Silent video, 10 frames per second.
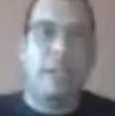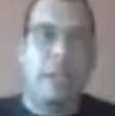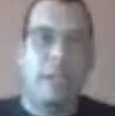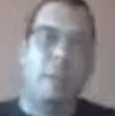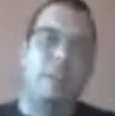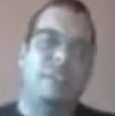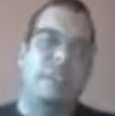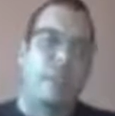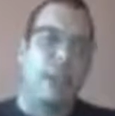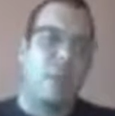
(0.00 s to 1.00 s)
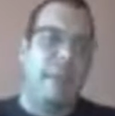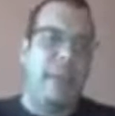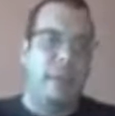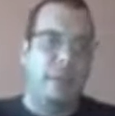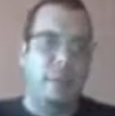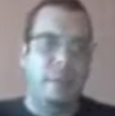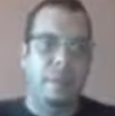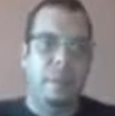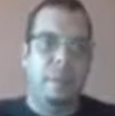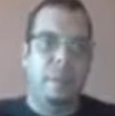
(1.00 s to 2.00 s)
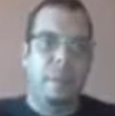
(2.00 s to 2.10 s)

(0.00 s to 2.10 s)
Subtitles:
what I will tell you, because that's my opinion.